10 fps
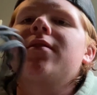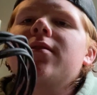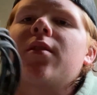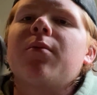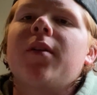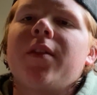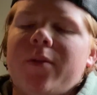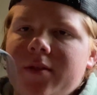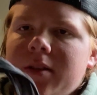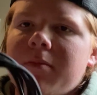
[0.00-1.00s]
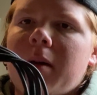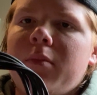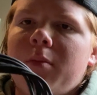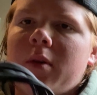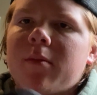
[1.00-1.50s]
is the one that was in my
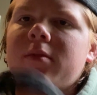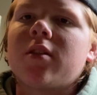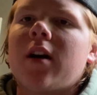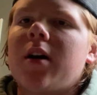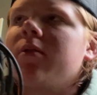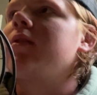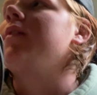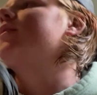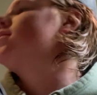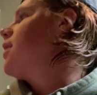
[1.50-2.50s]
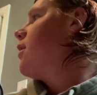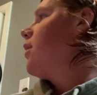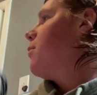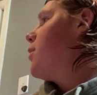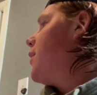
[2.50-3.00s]
boom arm. So I'll leave this out.
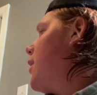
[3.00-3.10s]
I'll put that